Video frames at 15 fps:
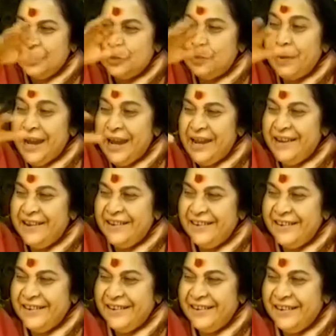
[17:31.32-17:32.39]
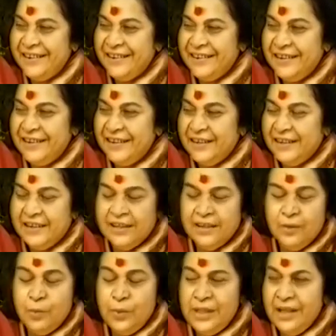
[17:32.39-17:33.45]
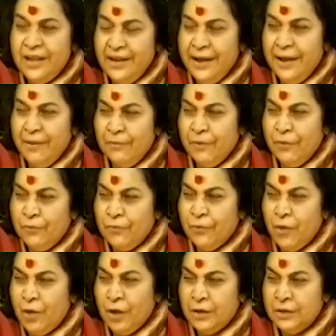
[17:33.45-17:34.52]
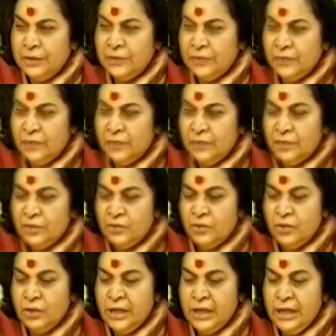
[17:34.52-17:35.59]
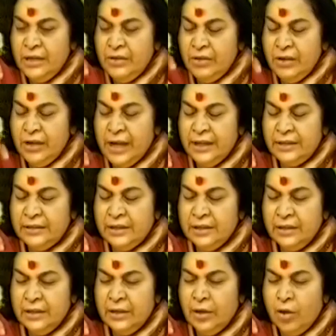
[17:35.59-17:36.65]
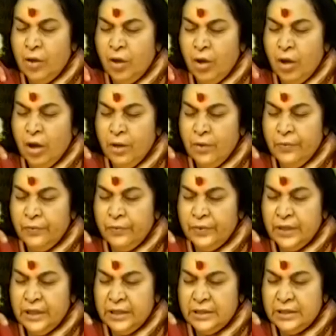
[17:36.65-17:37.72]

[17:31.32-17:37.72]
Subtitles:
sprayed with the love of God. So the integration of this